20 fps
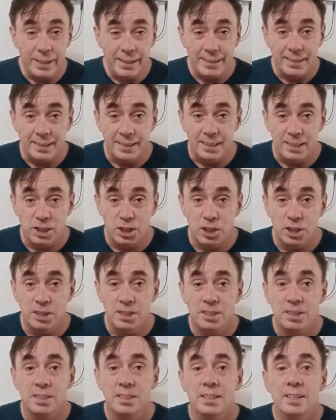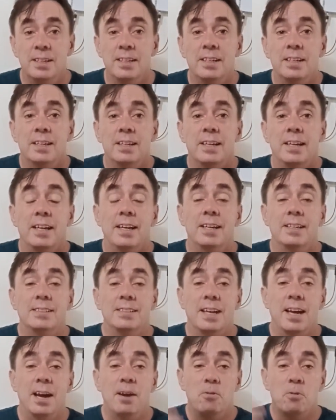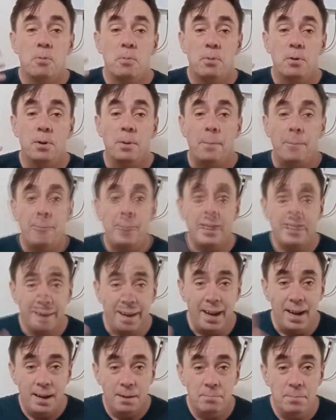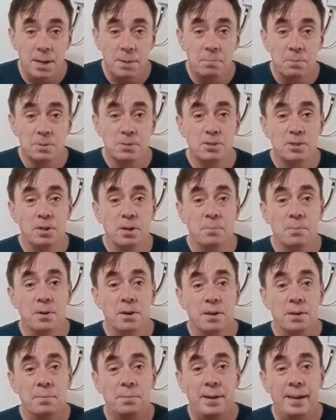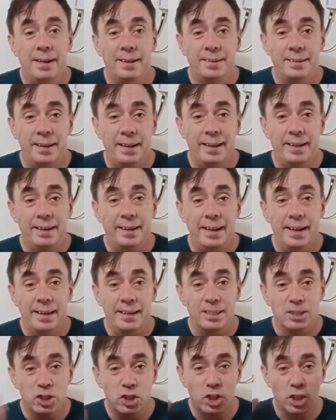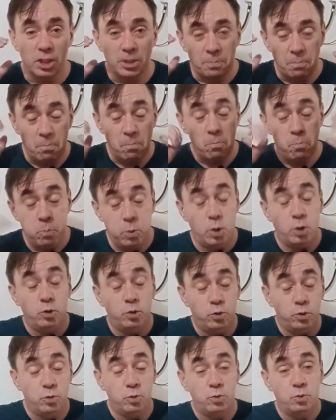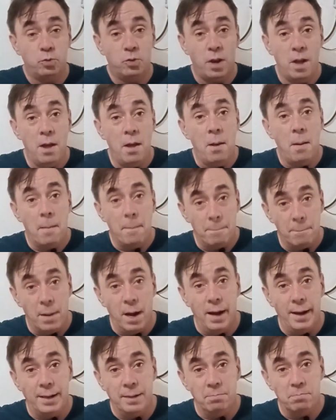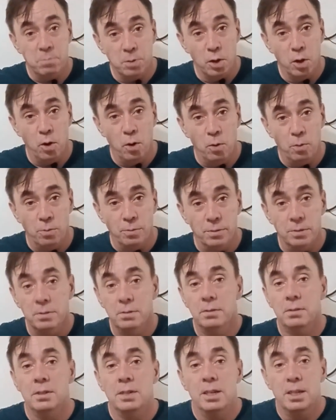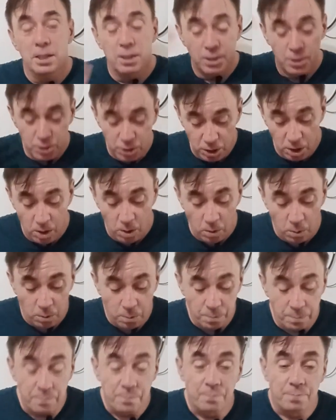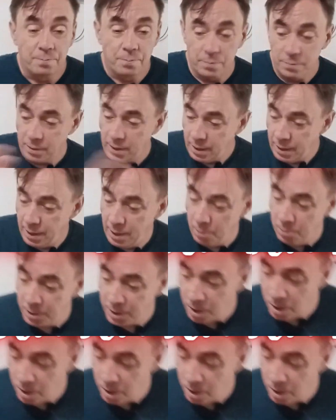really delicious, is I will put butter and maple syrup on the pancake, and it's just mind blown. So, here